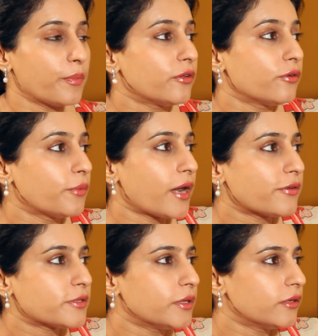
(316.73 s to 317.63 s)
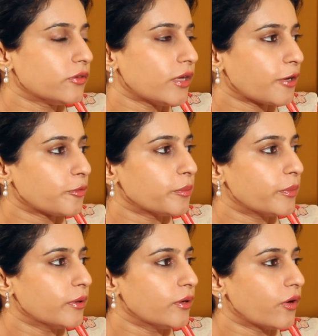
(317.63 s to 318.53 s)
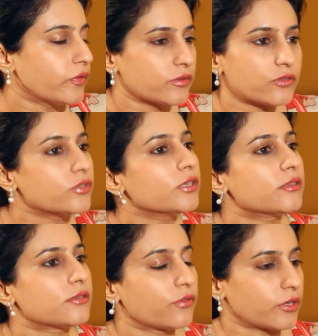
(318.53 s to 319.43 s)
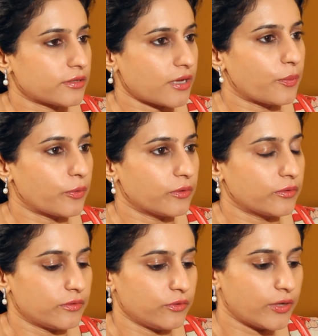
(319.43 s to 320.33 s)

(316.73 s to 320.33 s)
But you know, when I was speaking to young people on the streets, for example,